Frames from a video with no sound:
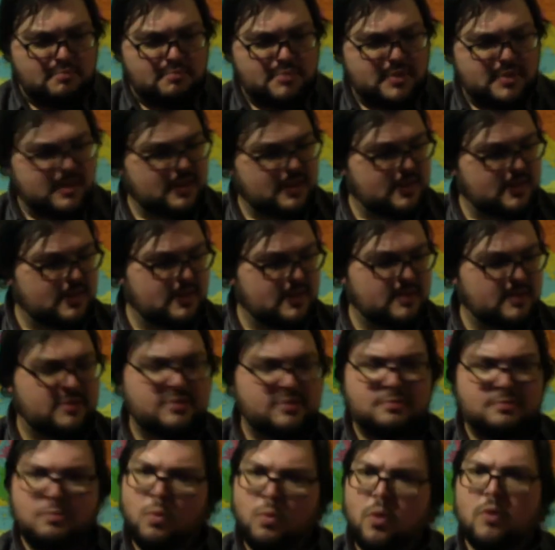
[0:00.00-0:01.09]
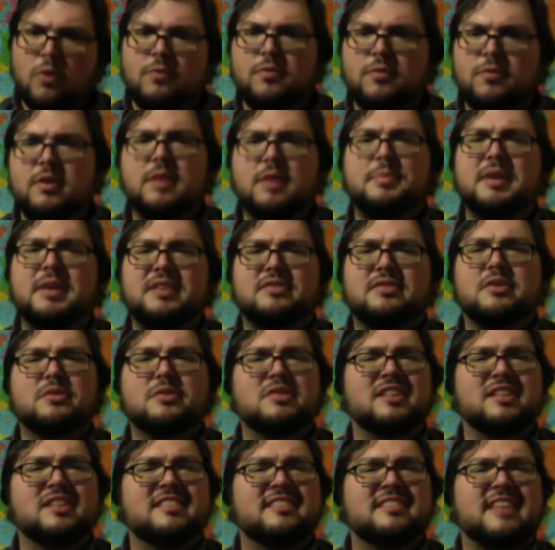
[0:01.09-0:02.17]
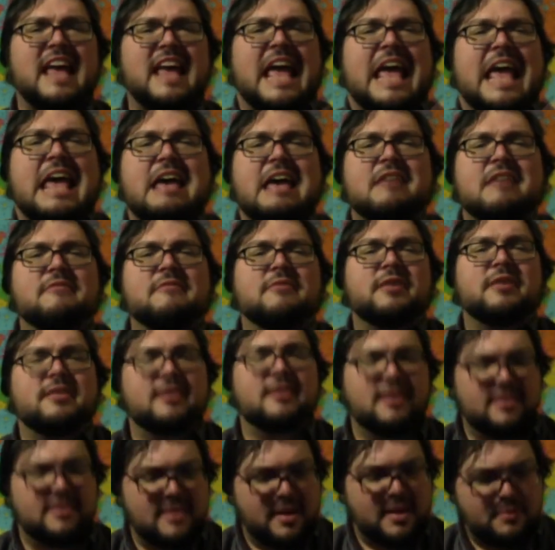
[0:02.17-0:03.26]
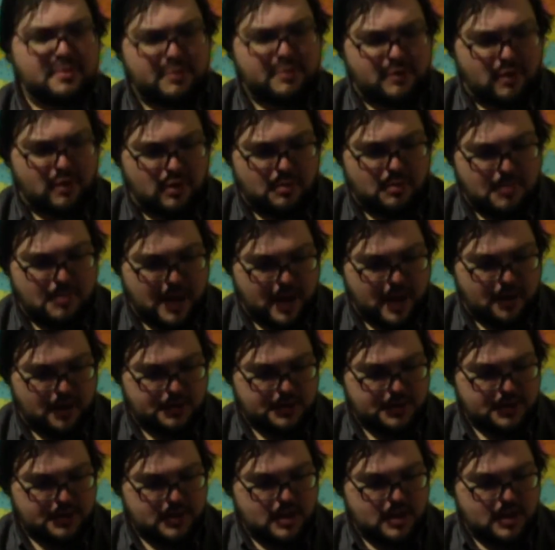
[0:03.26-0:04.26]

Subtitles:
this war for independence goes against everything that was all about.